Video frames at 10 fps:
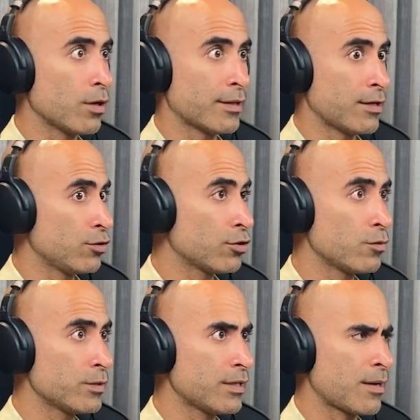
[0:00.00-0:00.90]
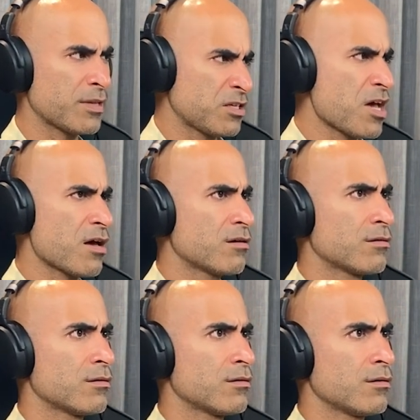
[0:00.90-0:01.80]
all that. You're good with it? I'm like, yeah,
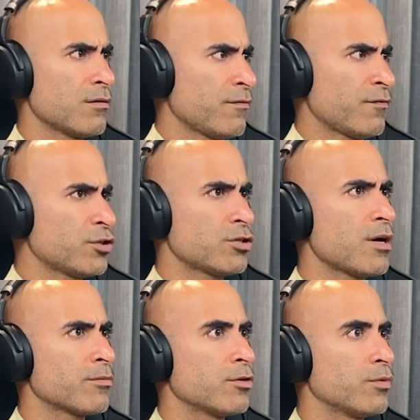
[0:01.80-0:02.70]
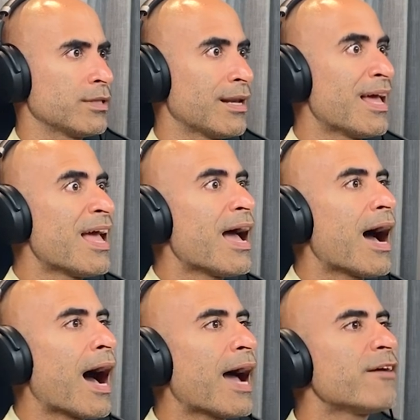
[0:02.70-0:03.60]
for sure, I'm good with it.
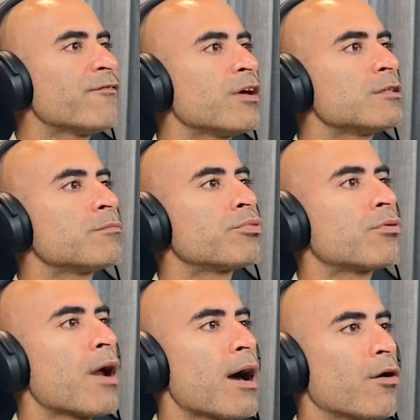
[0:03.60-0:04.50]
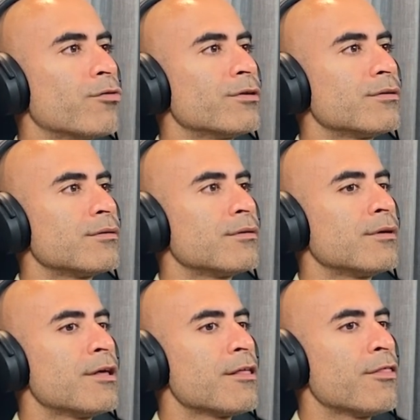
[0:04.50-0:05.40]
I felt proud
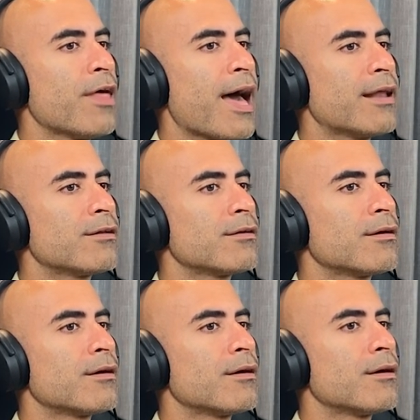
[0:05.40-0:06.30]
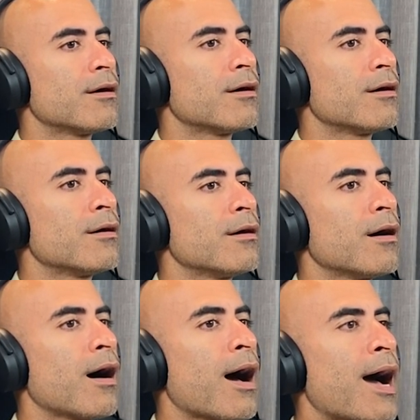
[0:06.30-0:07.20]
that
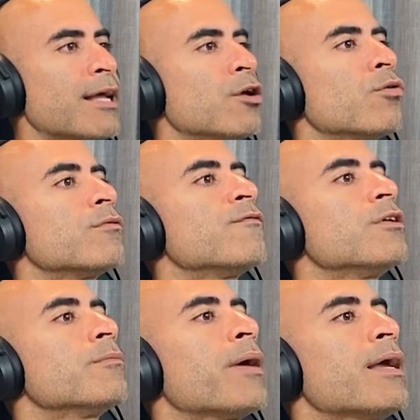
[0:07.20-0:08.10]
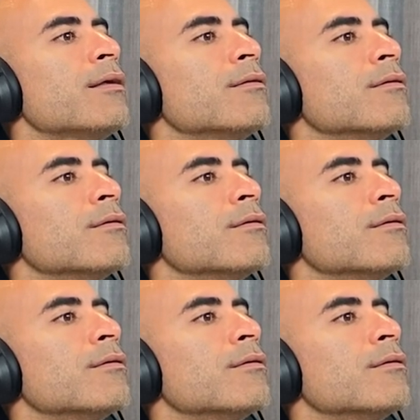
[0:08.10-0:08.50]
I don't feel pain.